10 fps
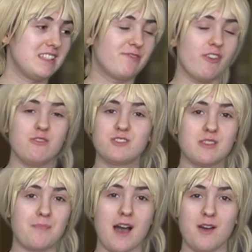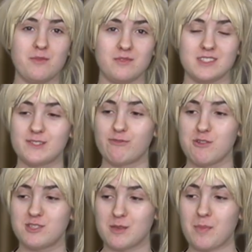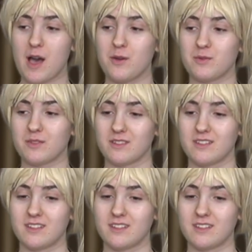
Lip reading: It's through to the bone. It's through to the bone.